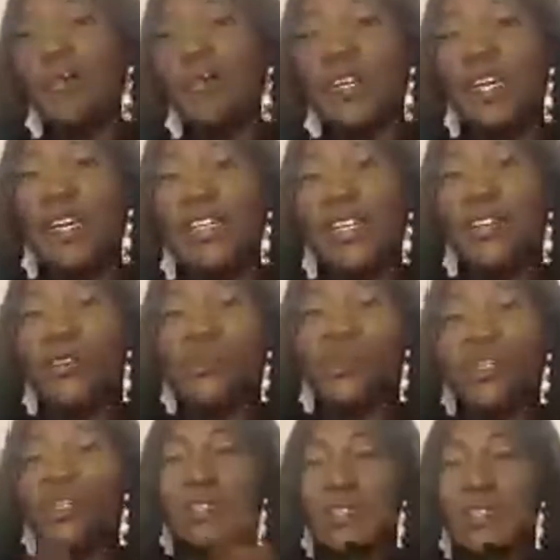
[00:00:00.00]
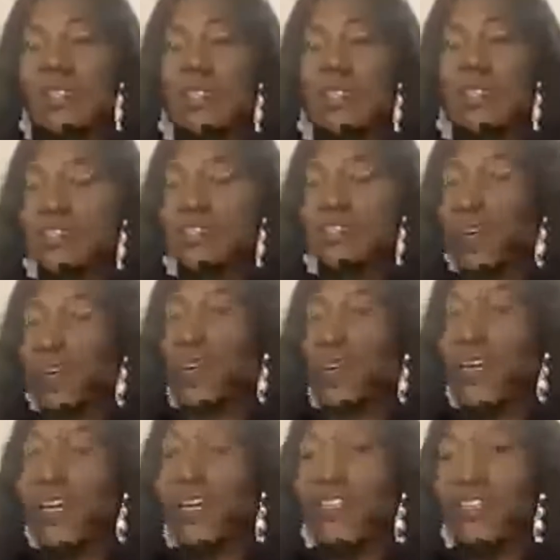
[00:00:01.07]
getting a little bit lenient here
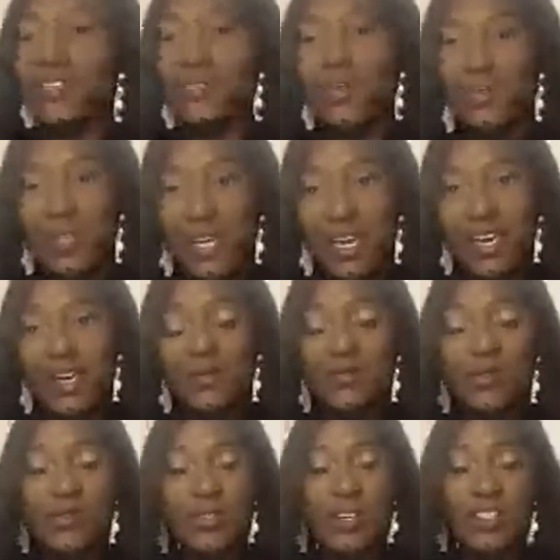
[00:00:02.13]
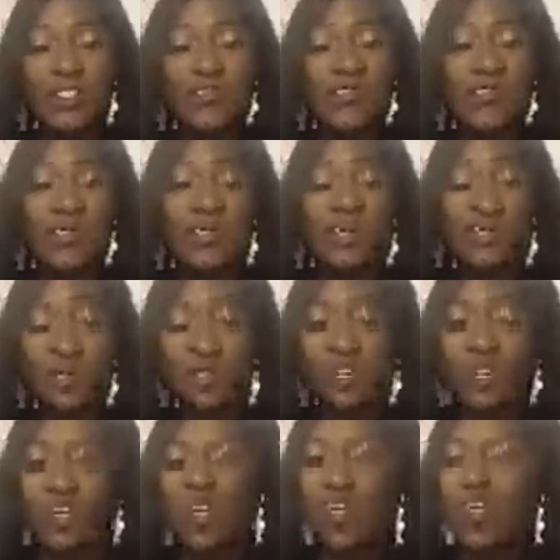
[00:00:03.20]
in the UK. I'm broadcasting from the UK.
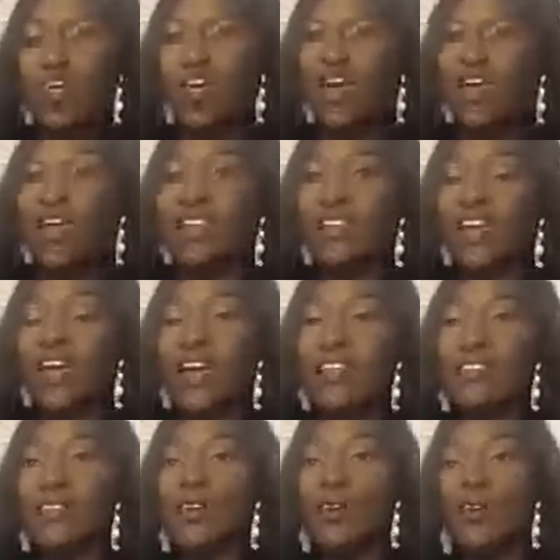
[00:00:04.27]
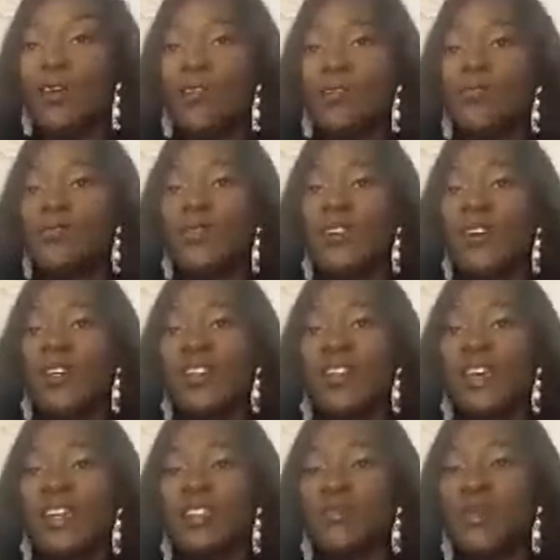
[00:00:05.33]
And as of
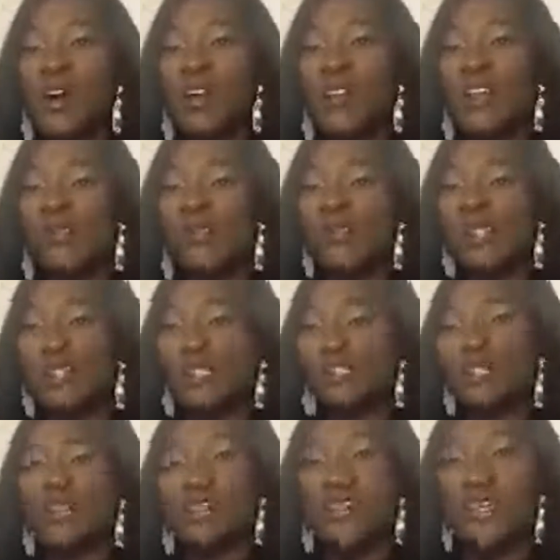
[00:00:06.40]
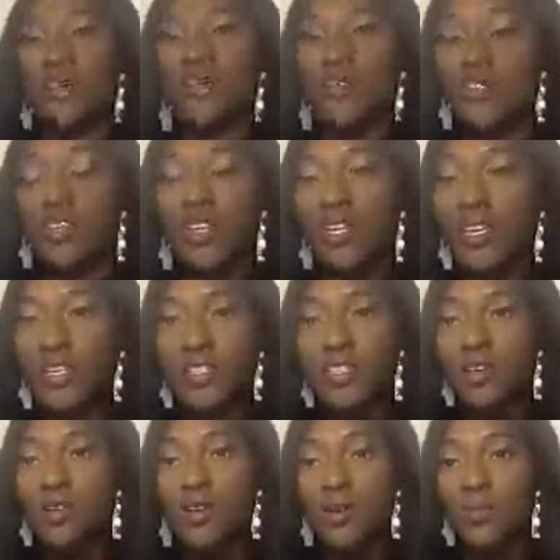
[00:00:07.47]
next month, I believe some of the kids are
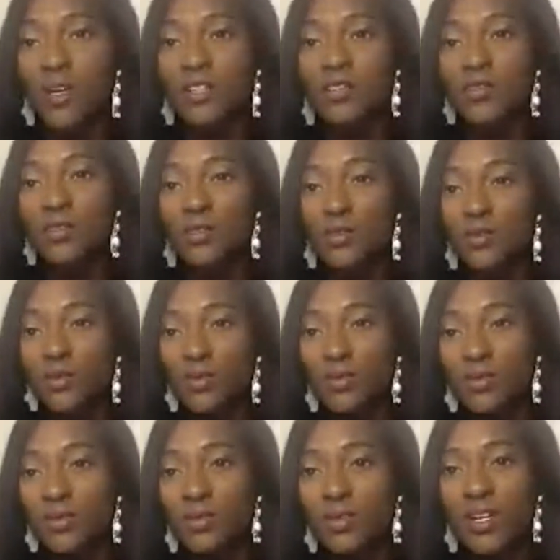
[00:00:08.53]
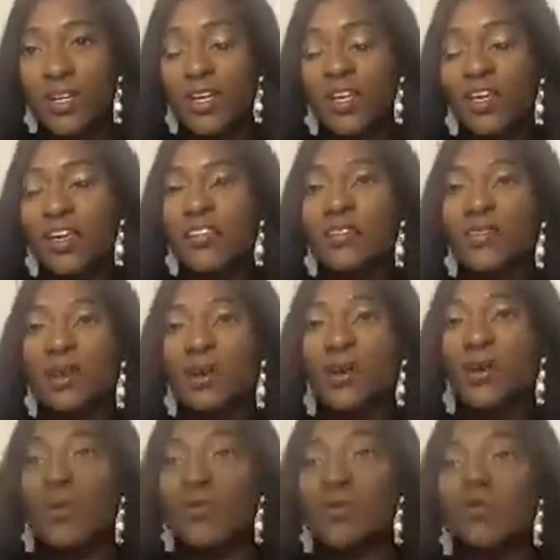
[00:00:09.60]
going back to school. So,
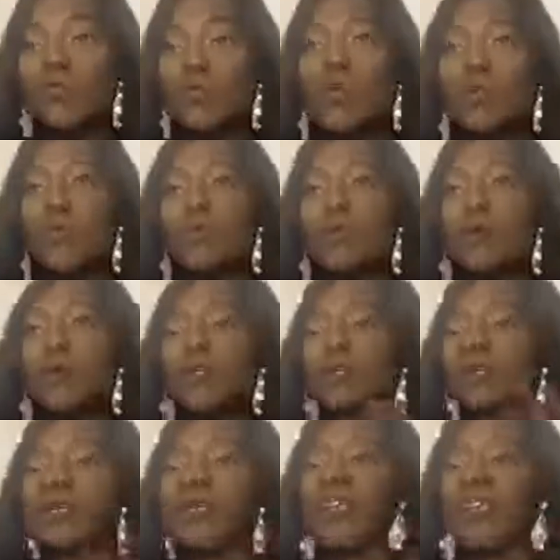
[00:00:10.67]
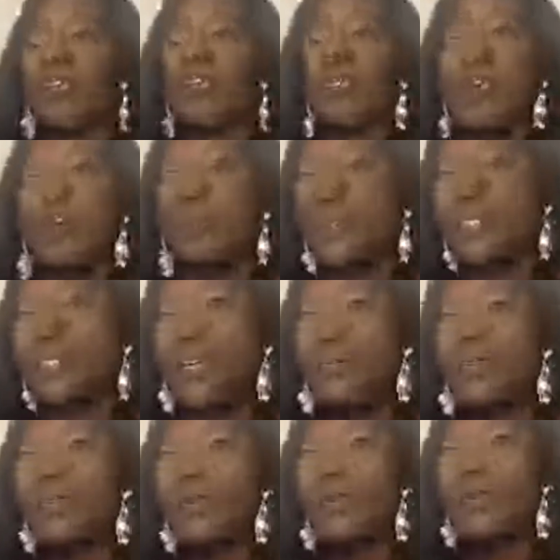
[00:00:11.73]
we're making baby steps,
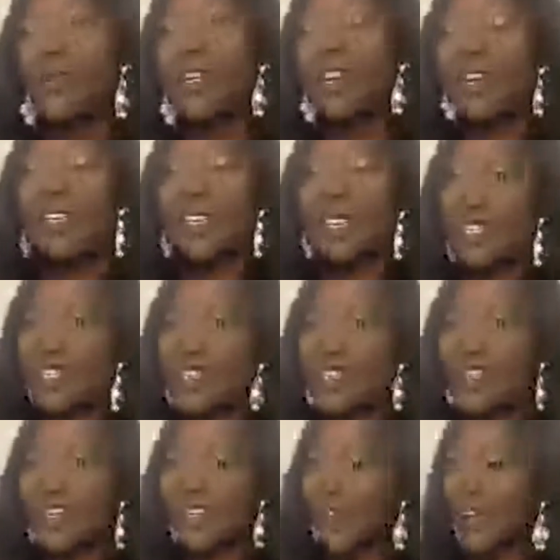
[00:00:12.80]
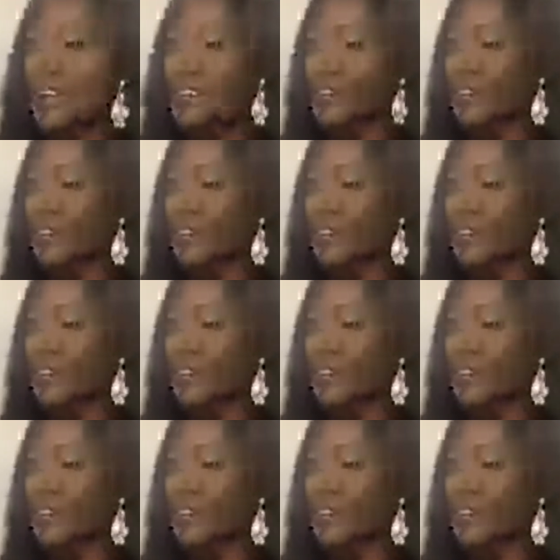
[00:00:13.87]
but we are getting there, guys.